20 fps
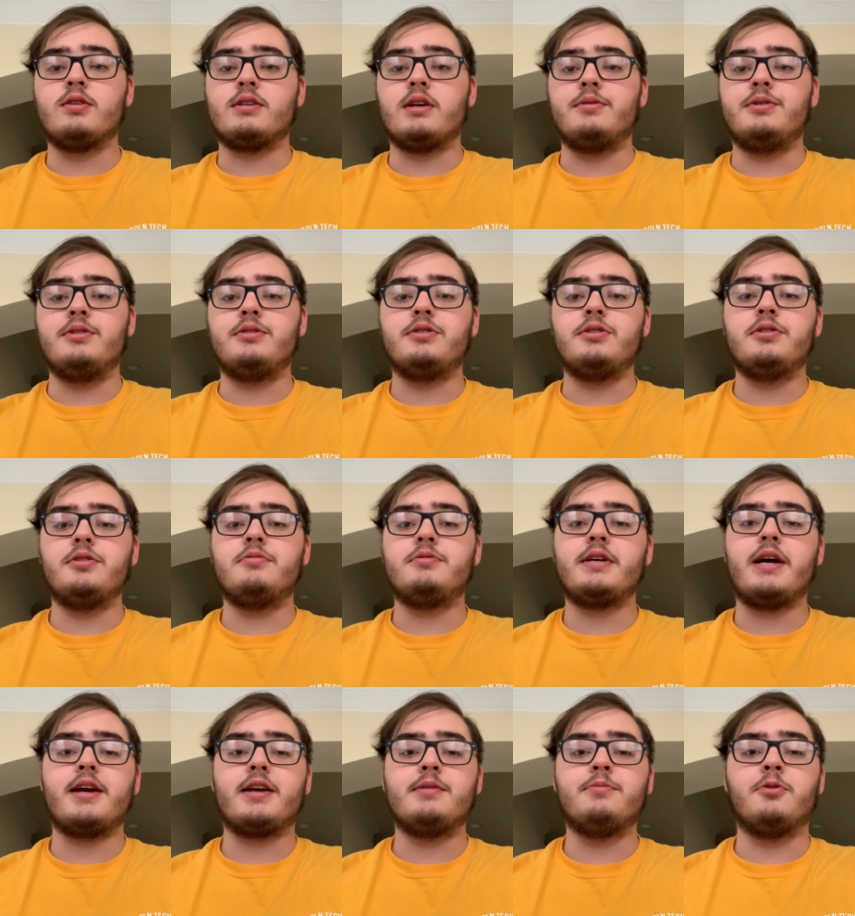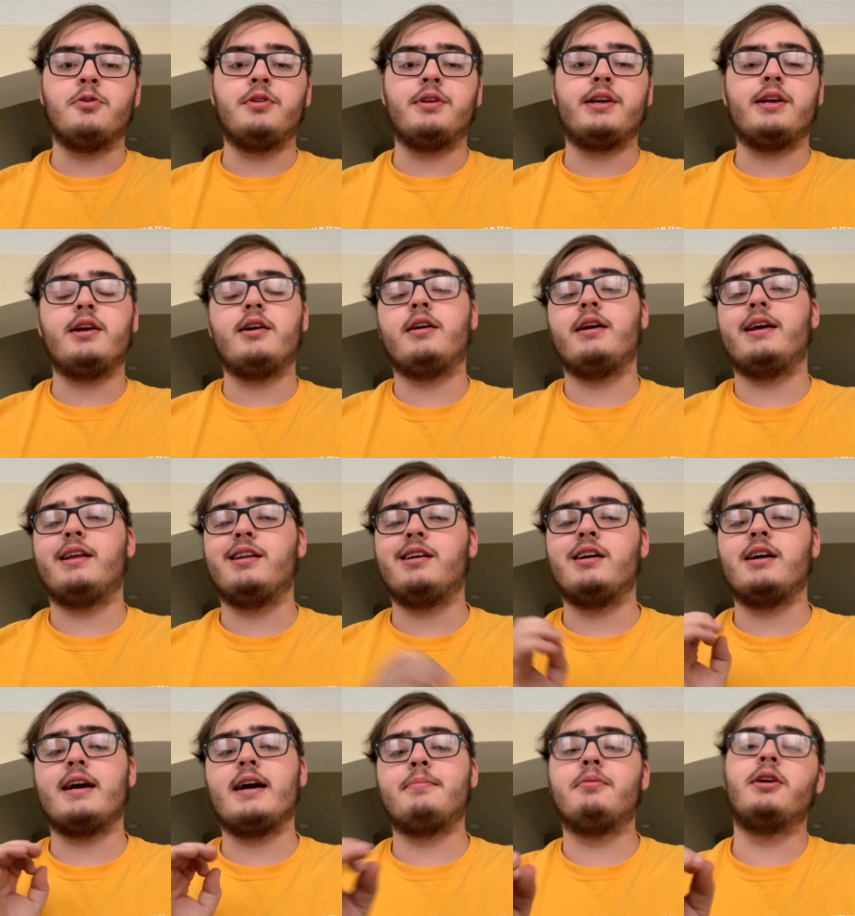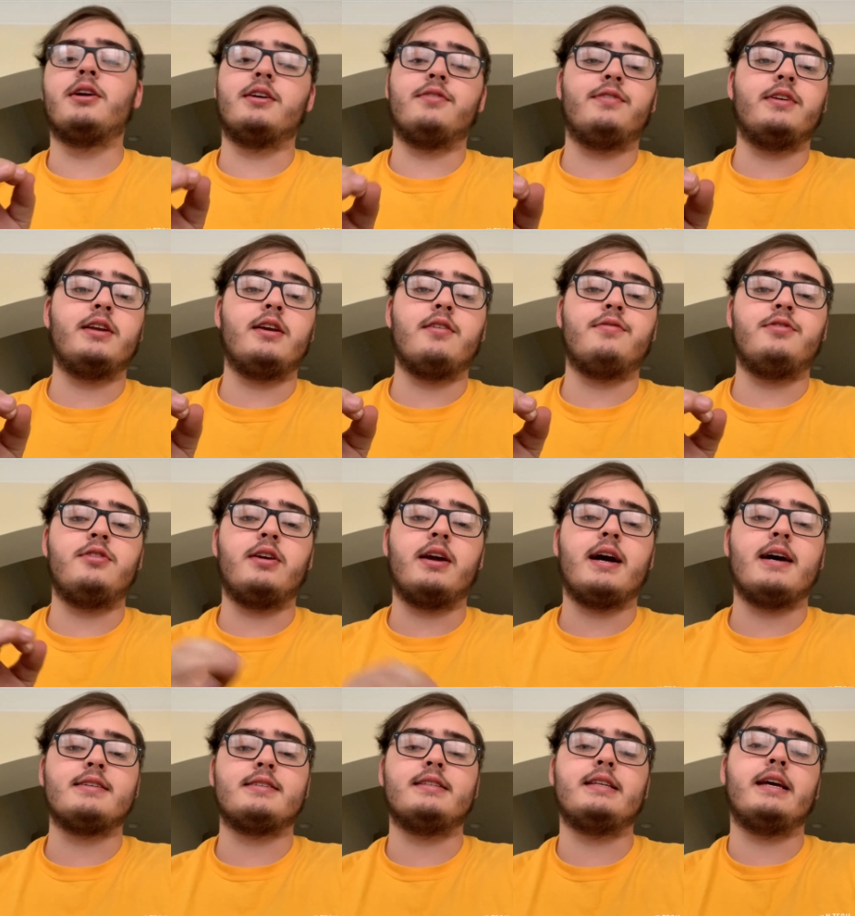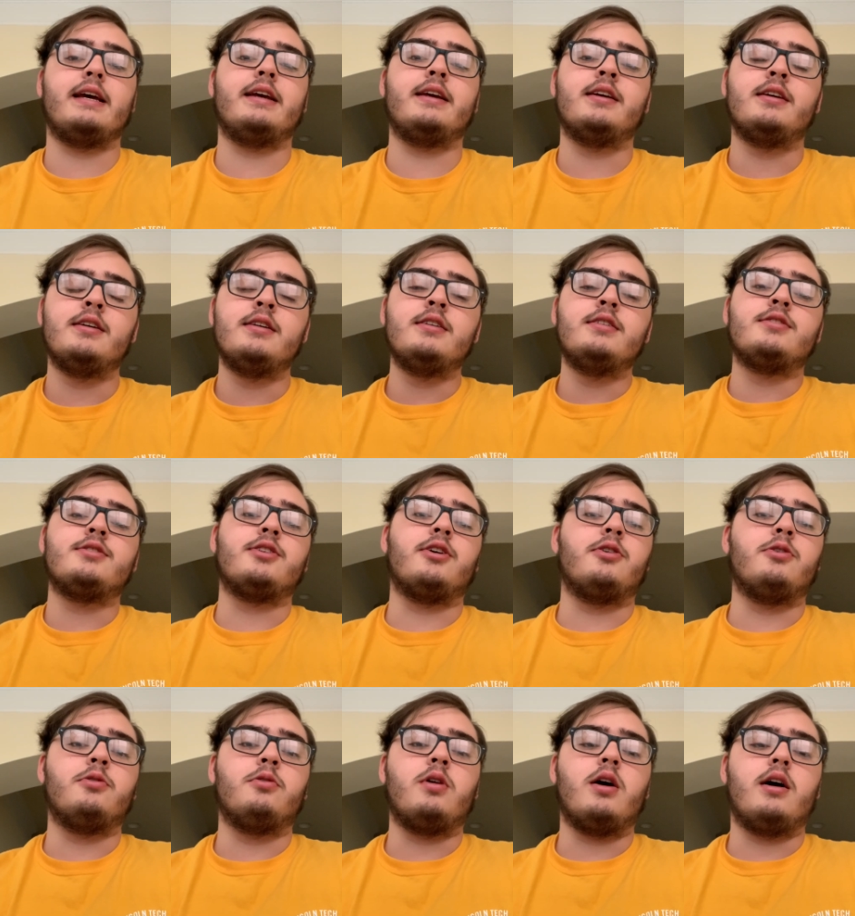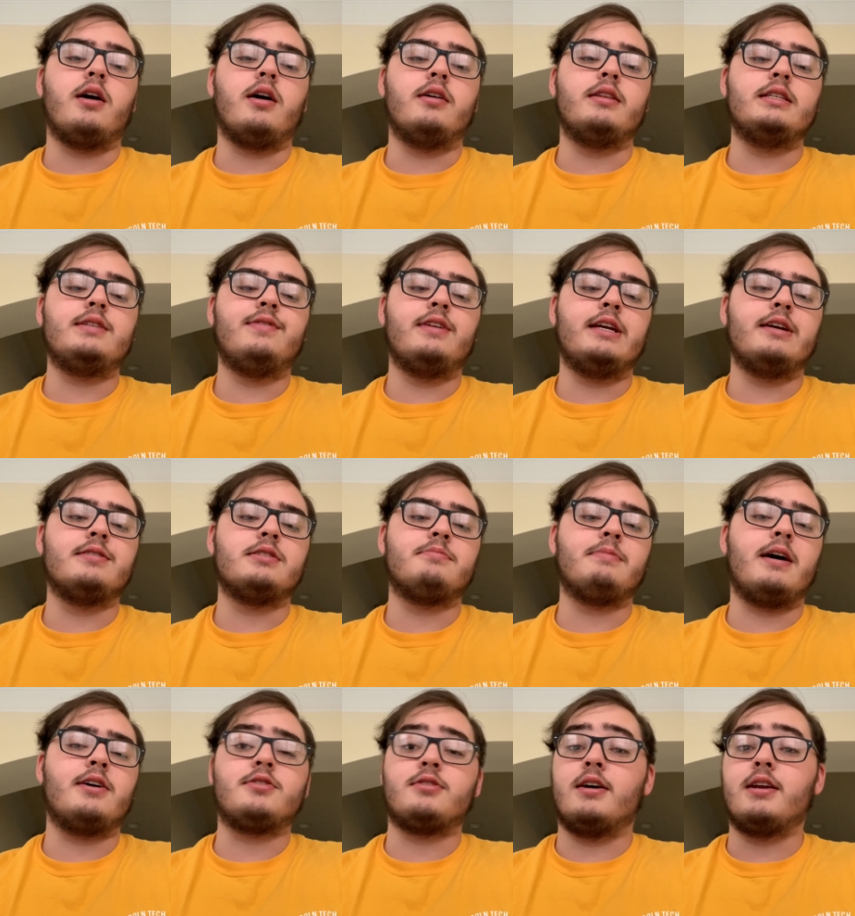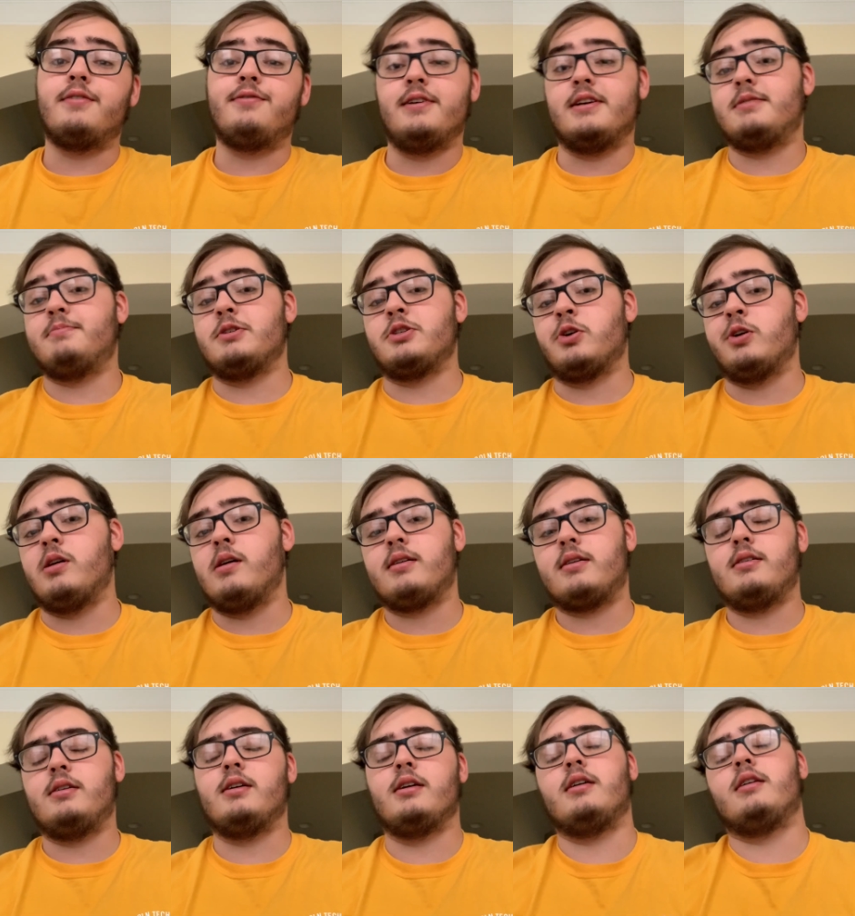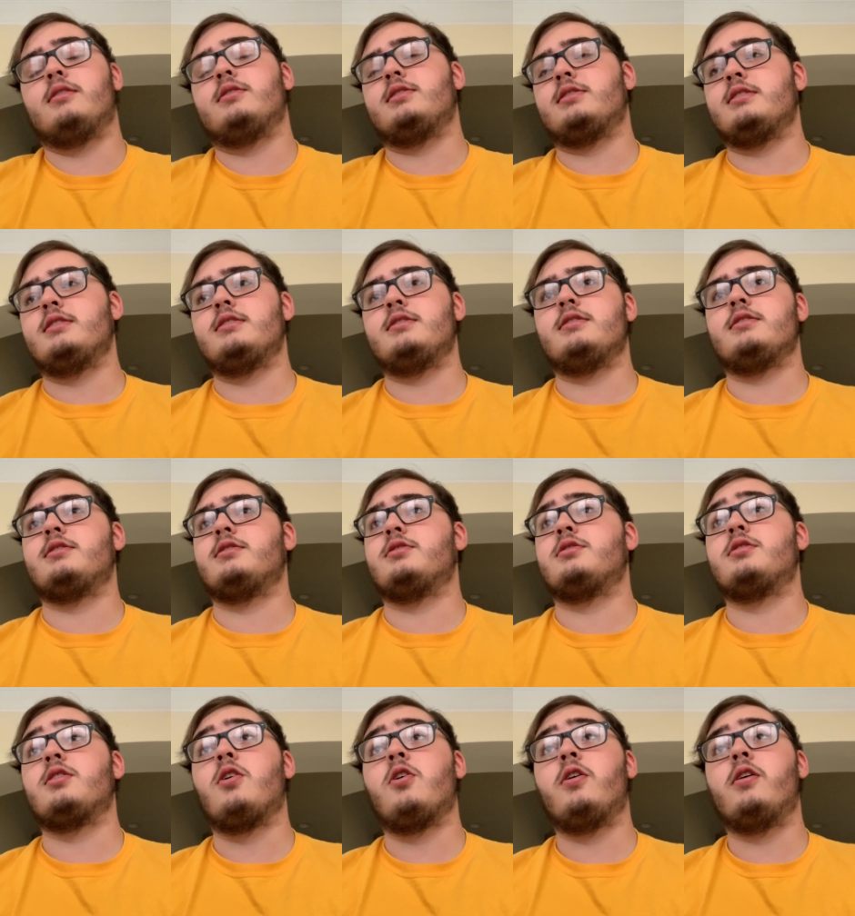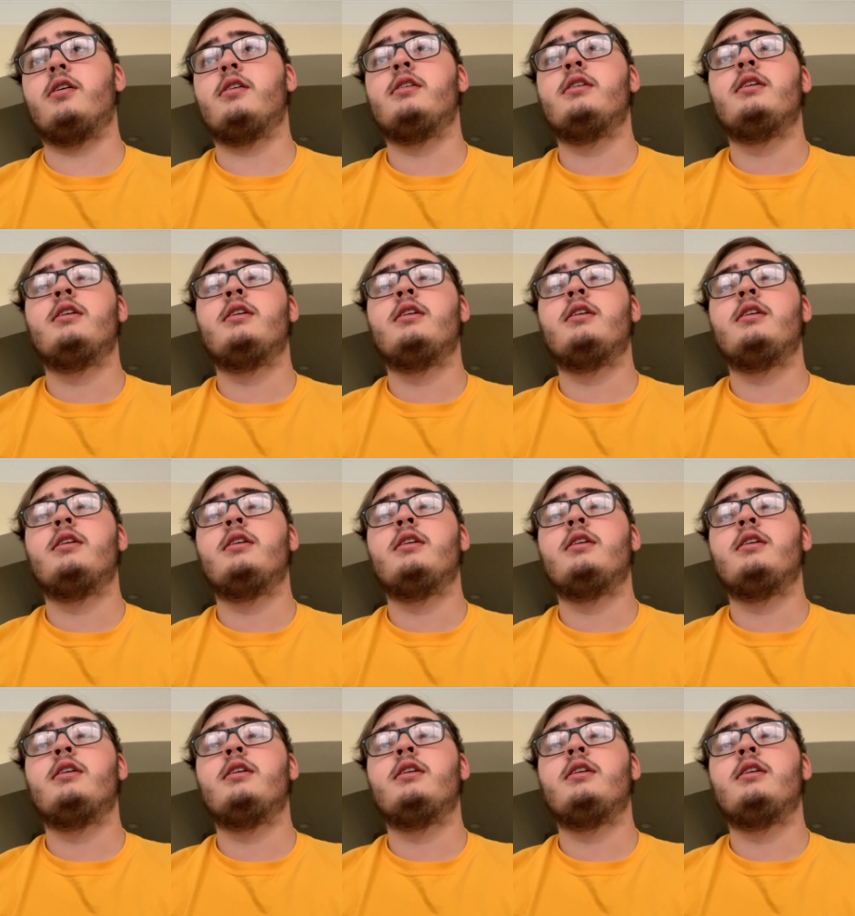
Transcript: What's up YouTube? Jackie Mullen here and uh, I got a pretty good video for you guys today. So uh, this video is about trying to fix my truck. Uh, this is just a start.